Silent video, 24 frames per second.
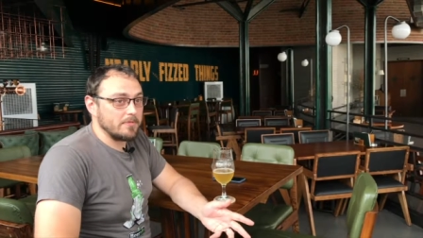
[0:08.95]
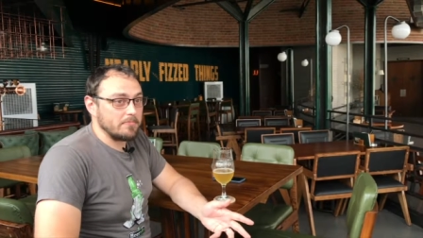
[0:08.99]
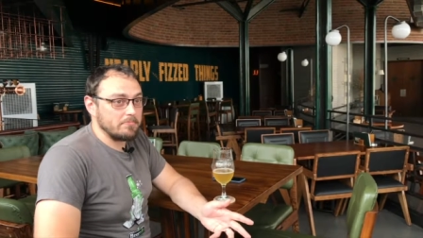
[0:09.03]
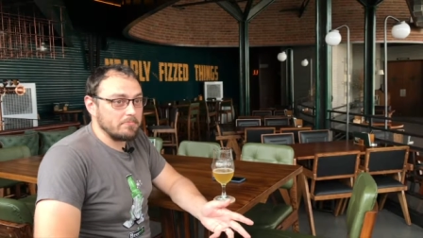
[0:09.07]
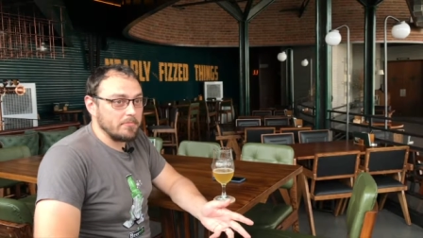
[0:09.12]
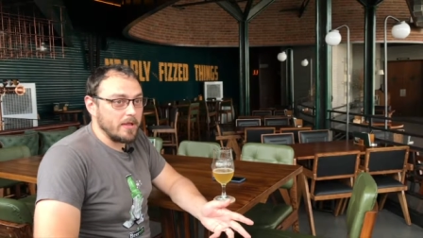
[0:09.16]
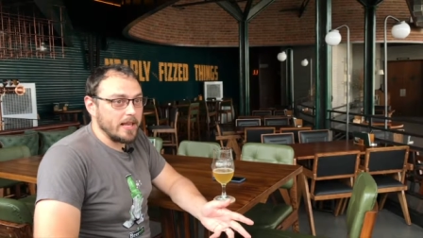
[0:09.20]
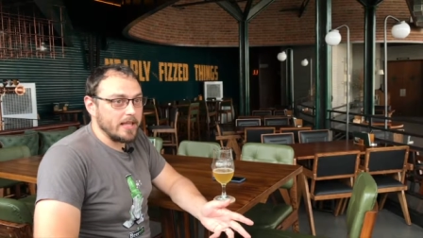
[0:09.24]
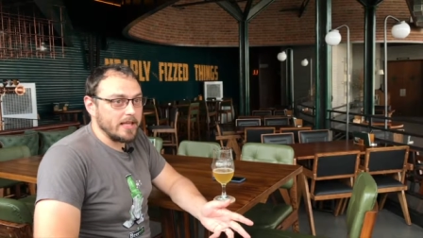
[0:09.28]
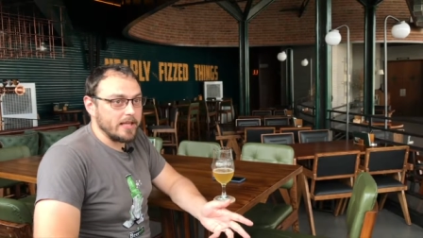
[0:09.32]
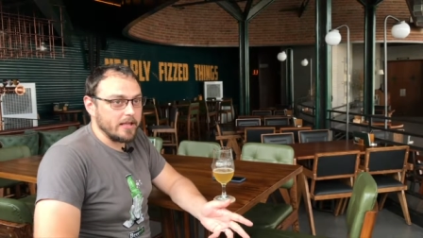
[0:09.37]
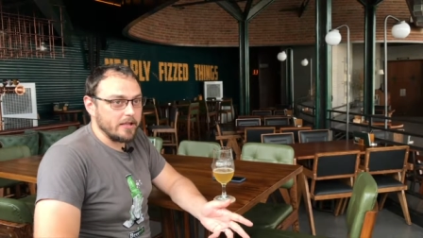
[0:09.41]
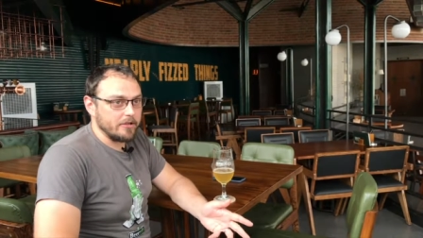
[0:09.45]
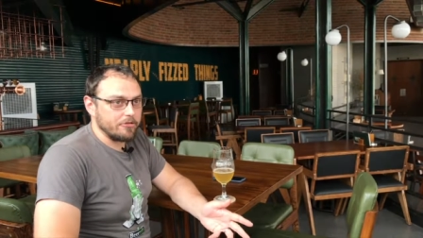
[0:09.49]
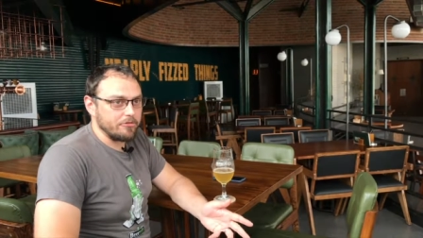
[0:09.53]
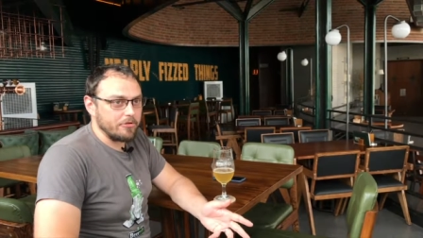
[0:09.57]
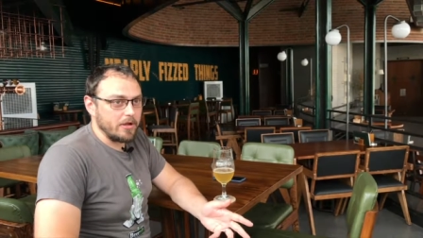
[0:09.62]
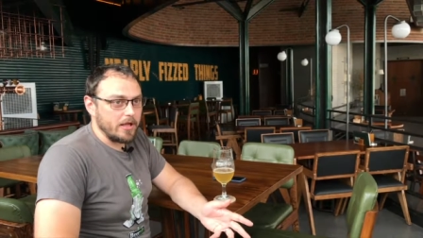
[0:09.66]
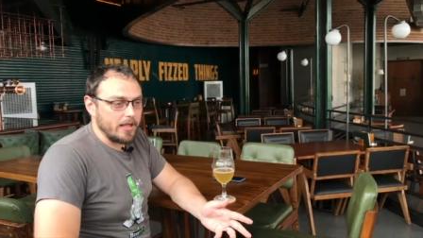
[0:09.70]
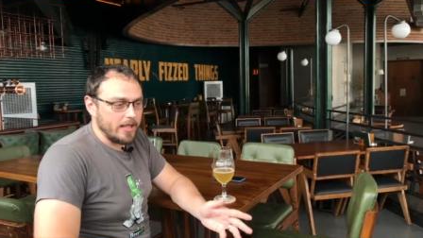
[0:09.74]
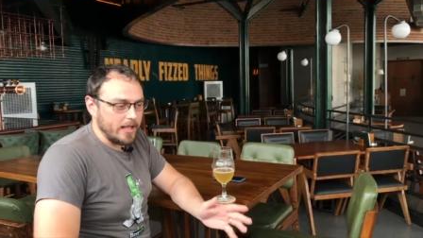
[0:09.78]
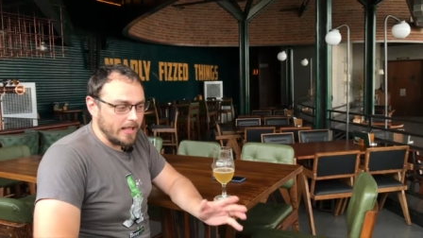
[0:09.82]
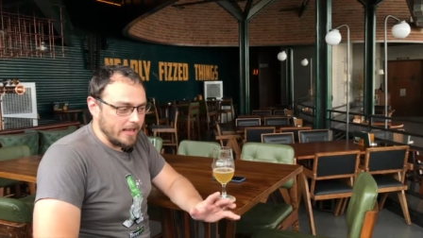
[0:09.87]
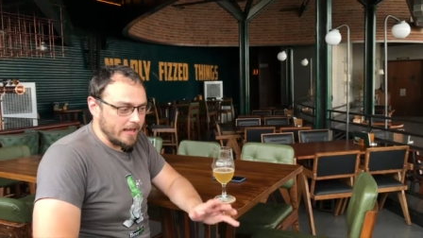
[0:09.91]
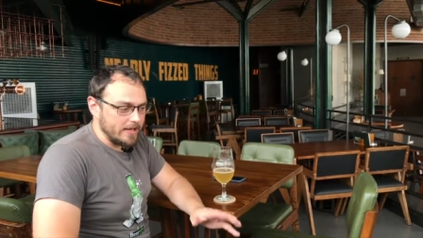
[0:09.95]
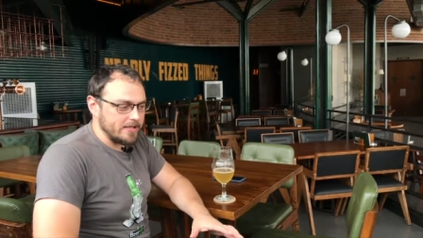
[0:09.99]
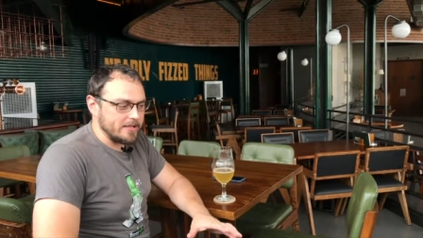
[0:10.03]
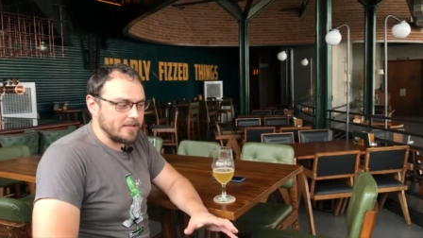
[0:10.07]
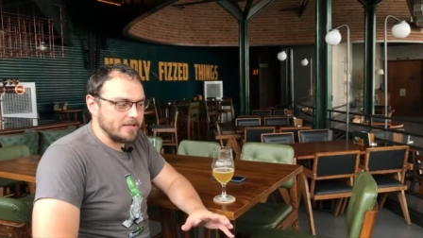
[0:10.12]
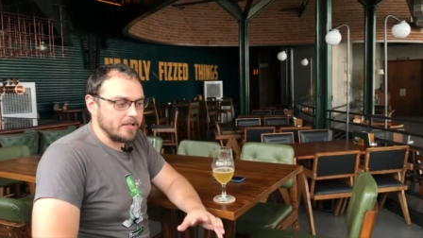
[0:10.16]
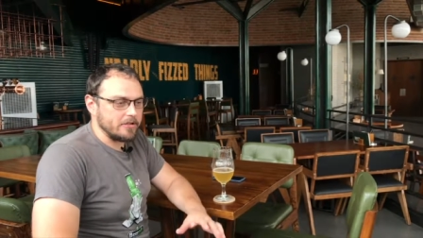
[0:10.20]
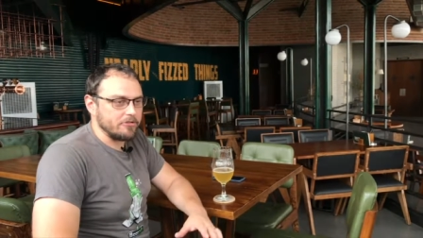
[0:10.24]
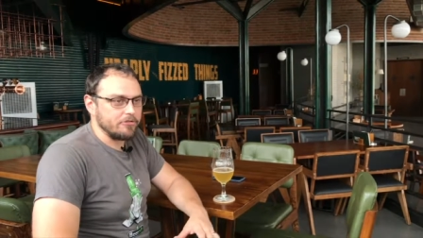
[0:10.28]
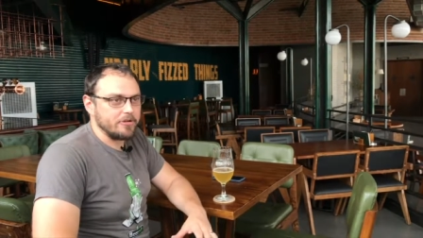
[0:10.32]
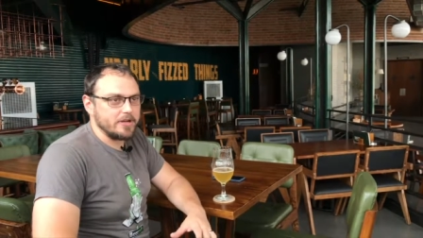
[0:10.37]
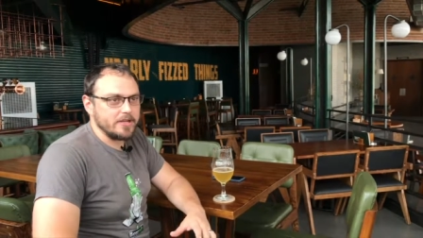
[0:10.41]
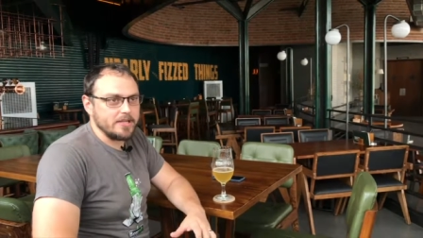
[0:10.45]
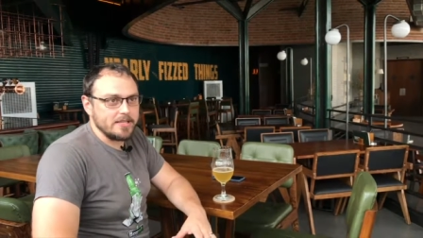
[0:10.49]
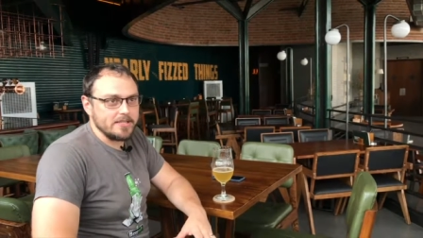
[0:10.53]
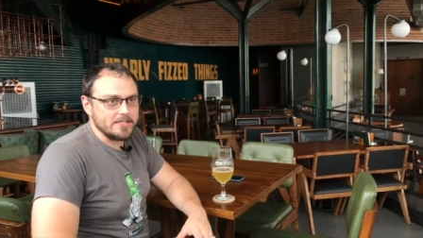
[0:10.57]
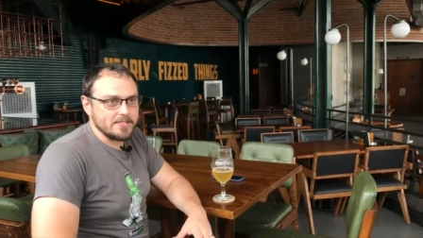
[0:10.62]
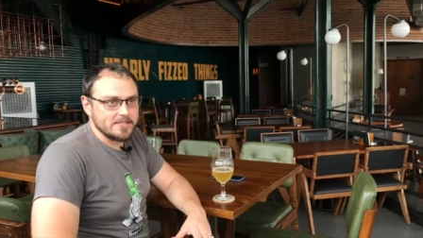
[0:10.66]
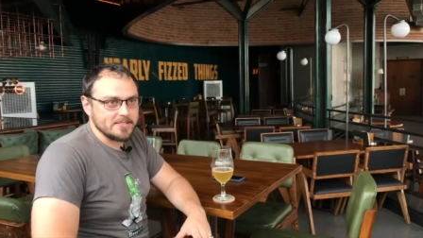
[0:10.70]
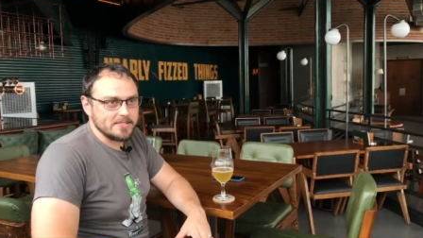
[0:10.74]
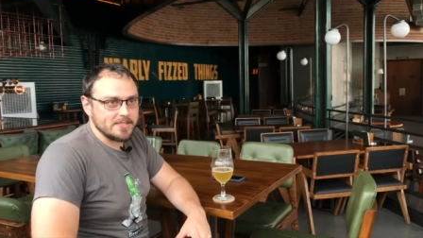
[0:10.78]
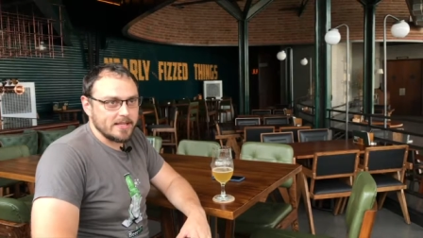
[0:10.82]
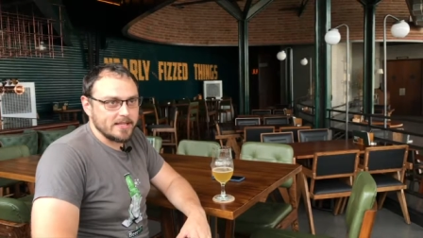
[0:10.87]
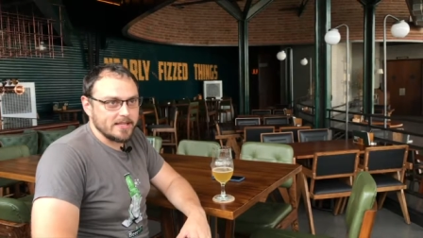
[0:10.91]
many Indian
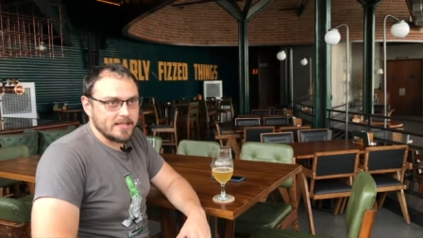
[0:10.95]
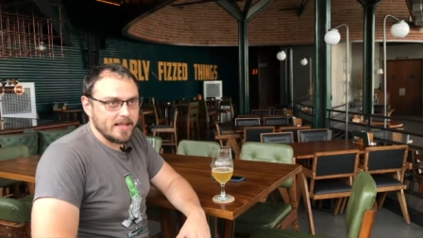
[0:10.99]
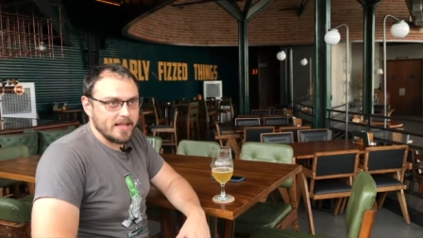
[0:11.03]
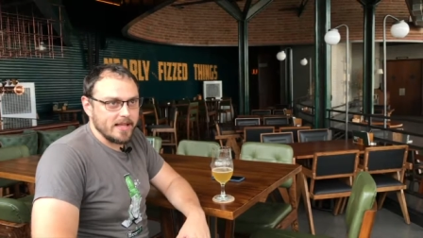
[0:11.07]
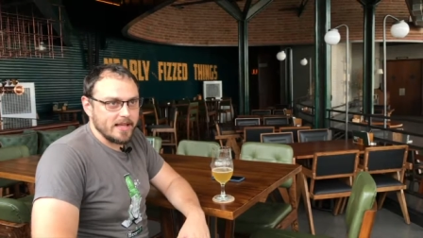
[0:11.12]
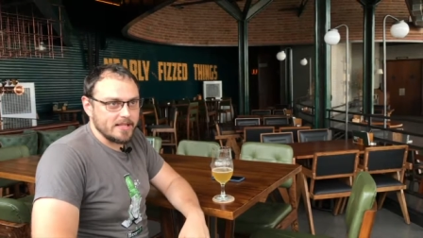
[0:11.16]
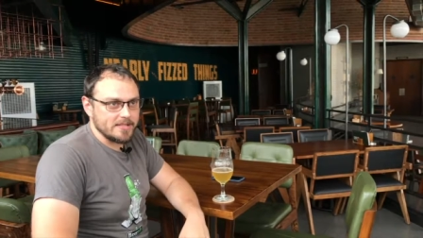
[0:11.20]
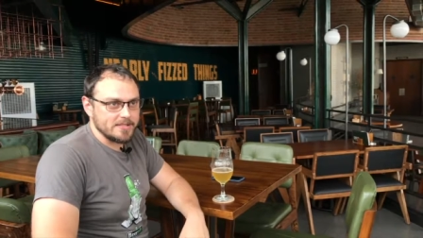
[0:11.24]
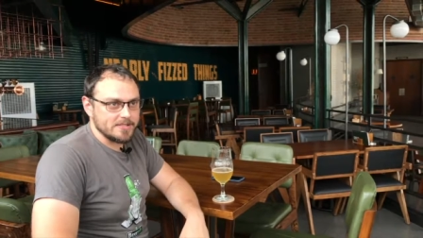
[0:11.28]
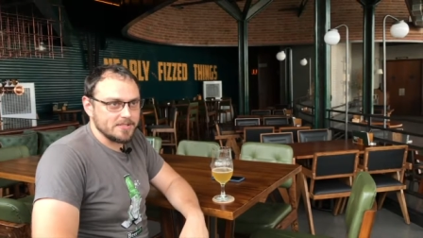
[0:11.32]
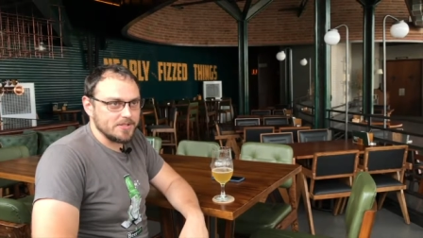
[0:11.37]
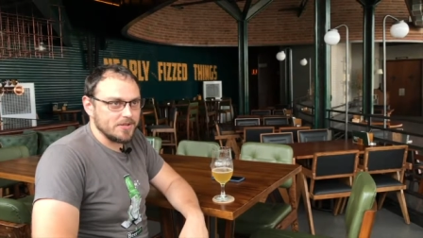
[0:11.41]
ingredients as I can.